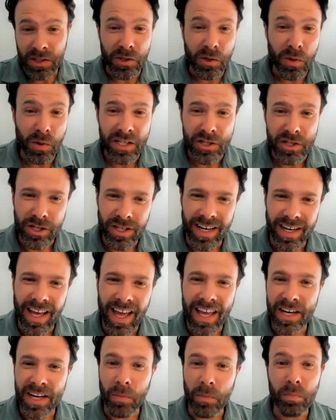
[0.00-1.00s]
a good question,
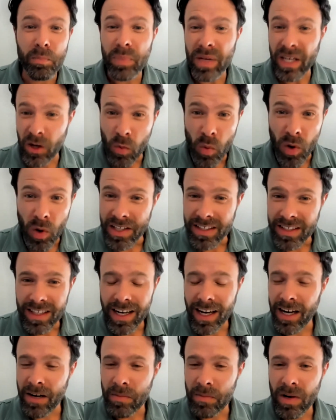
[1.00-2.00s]
and a big one.
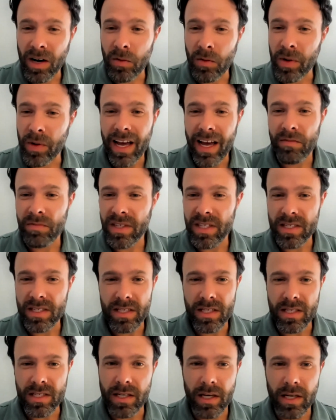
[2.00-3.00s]
We have this
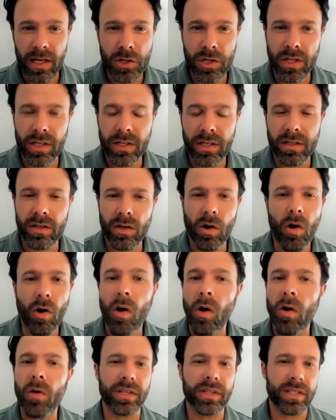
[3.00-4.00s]
discussion
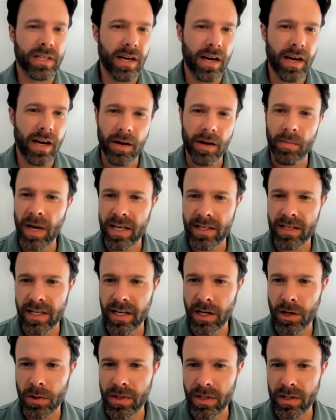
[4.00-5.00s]
all the time as an
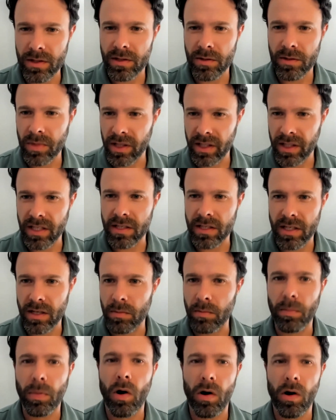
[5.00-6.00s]
ecosystem, at least
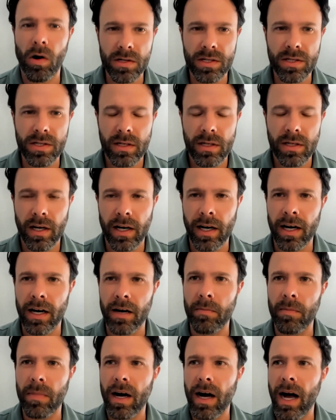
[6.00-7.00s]
in part.
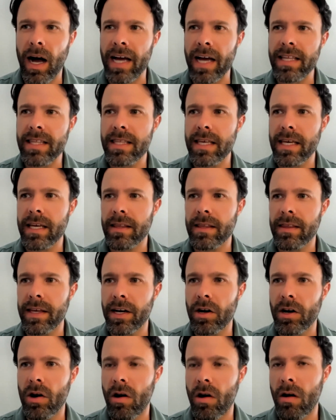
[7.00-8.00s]
I think
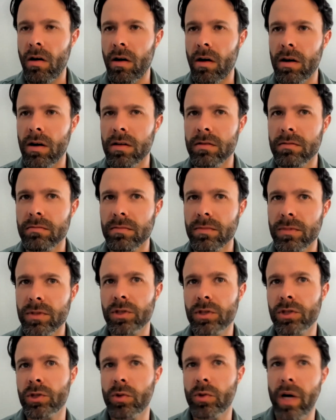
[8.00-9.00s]
there are
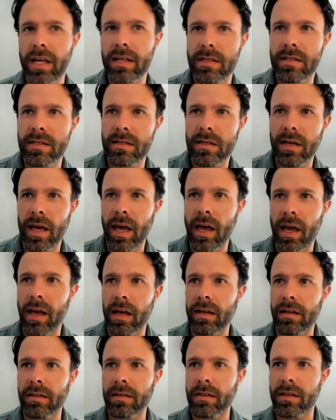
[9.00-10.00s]
strengths
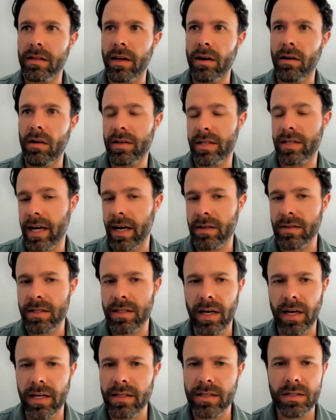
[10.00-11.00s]
and there are
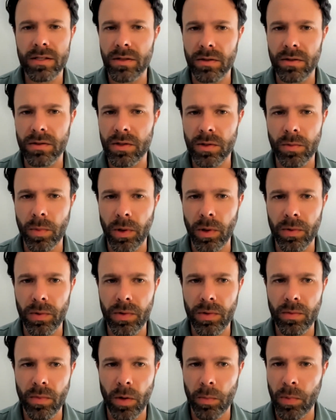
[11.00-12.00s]
downsides to
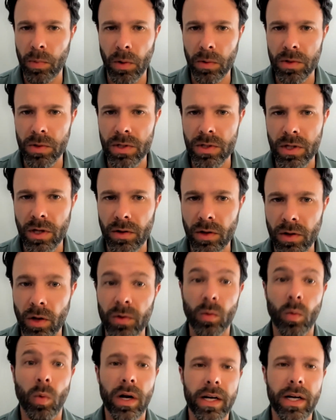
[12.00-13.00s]
both approaches. On
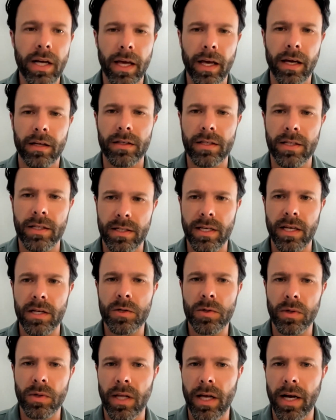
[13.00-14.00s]
the one hand, to
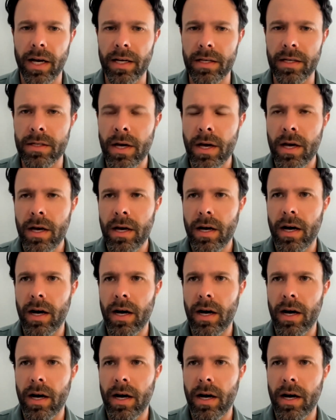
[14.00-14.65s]
centralize